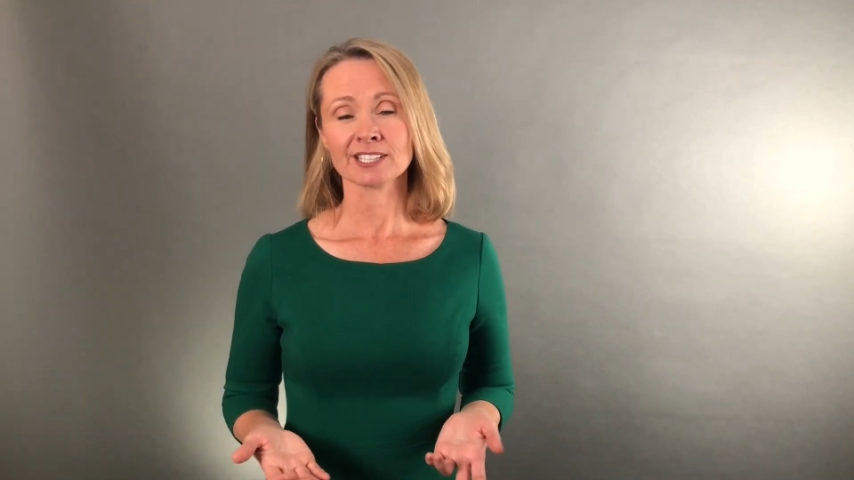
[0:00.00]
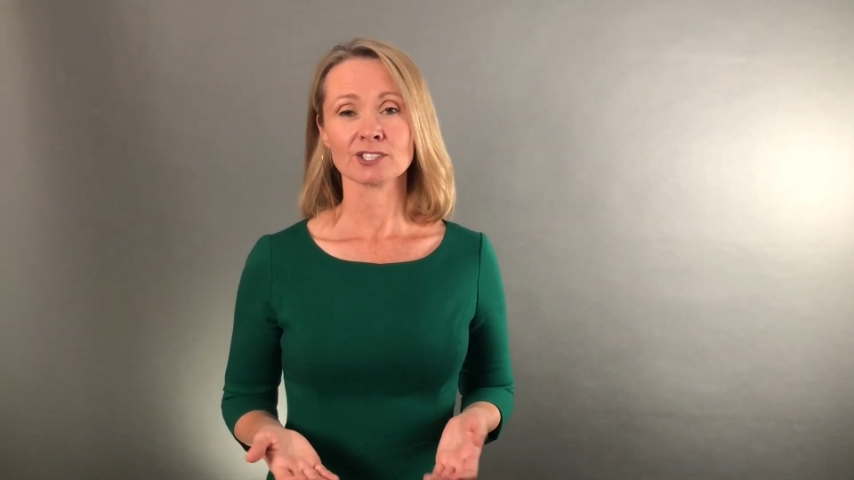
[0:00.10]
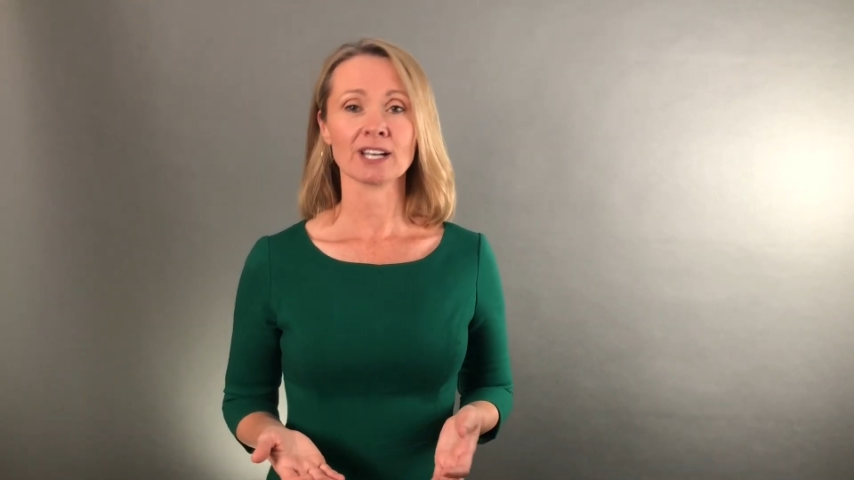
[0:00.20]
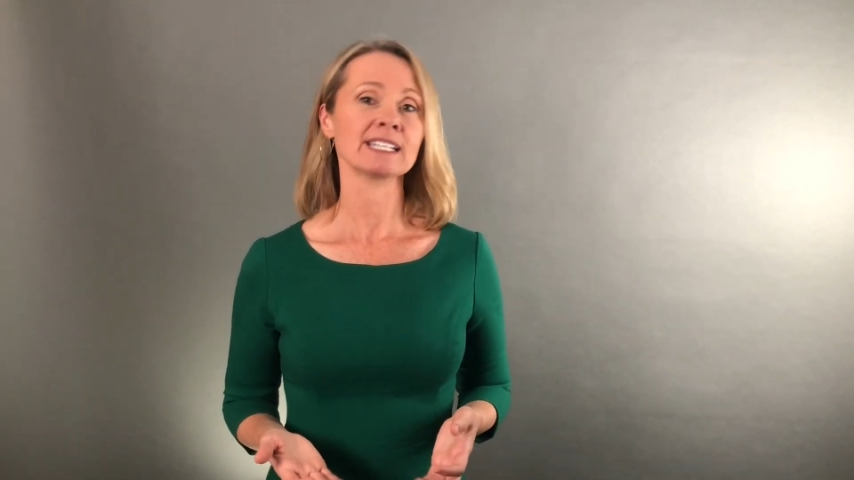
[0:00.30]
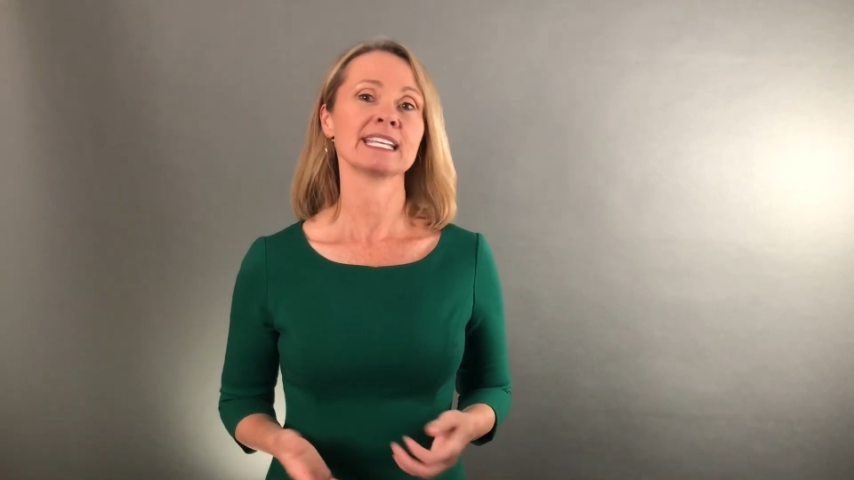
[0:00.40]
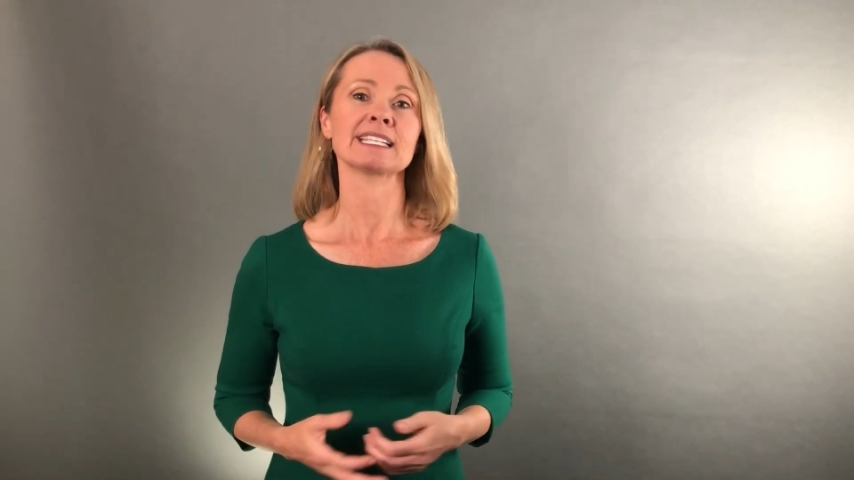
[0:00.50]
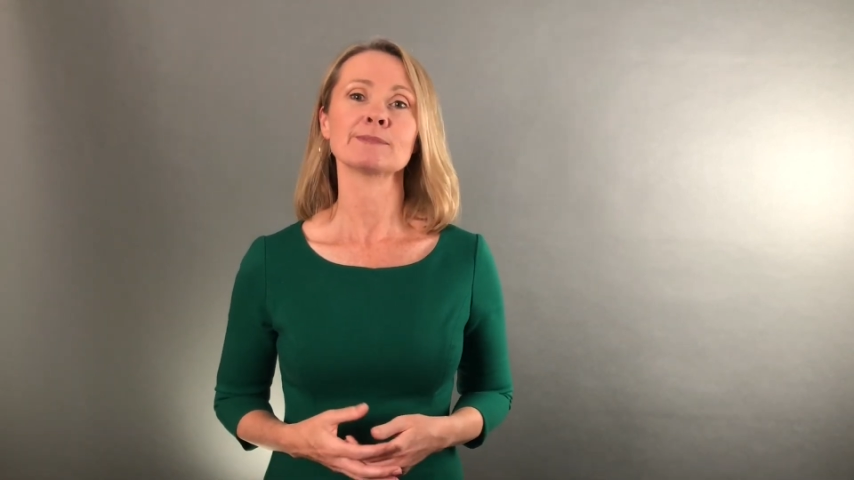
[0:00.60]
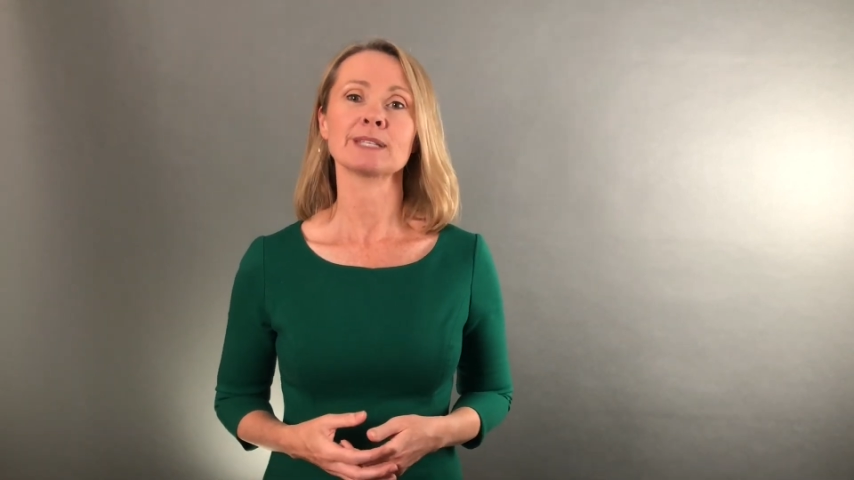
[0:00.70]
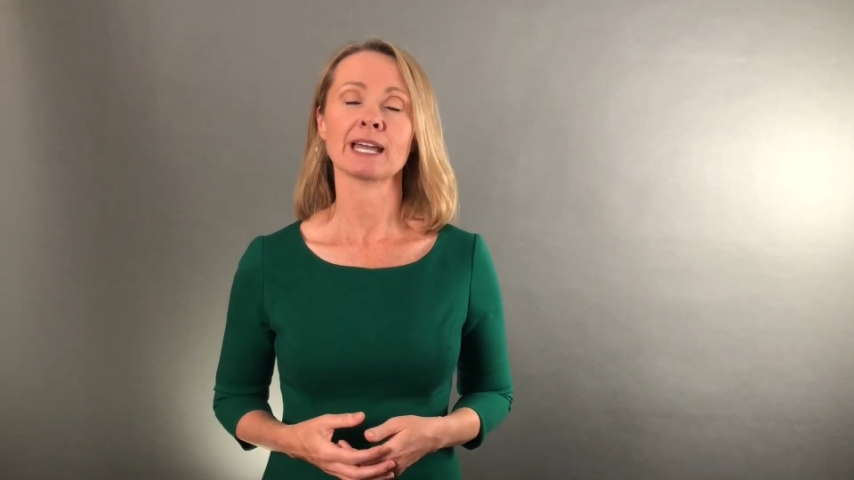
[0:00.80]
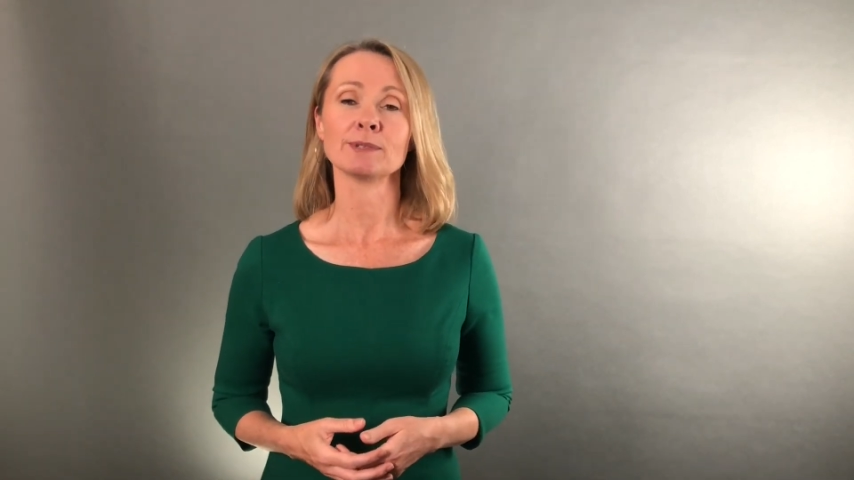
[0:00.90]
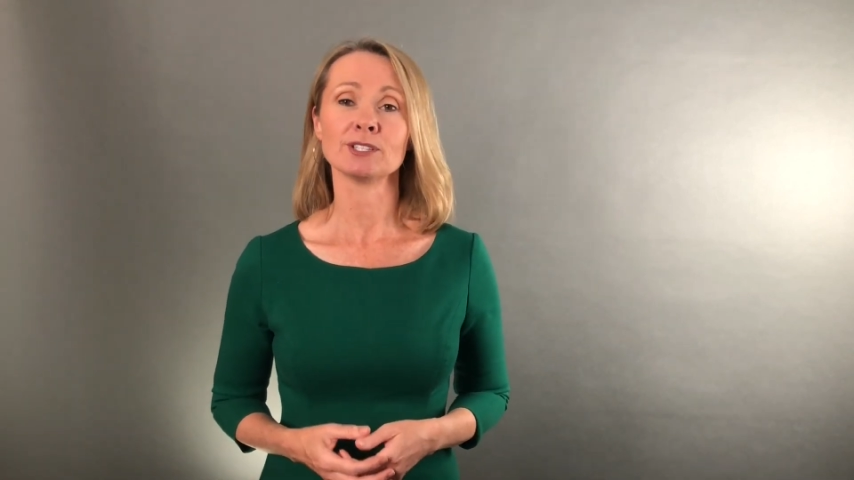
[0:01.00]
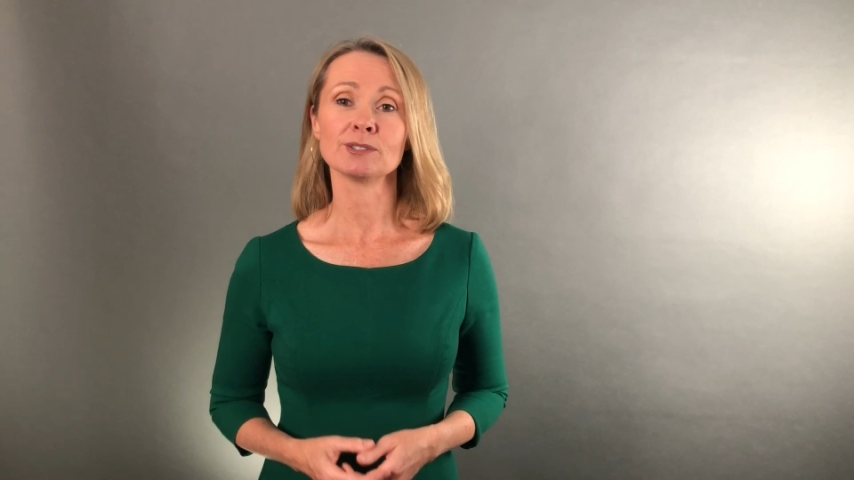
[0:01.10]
try to take some time to do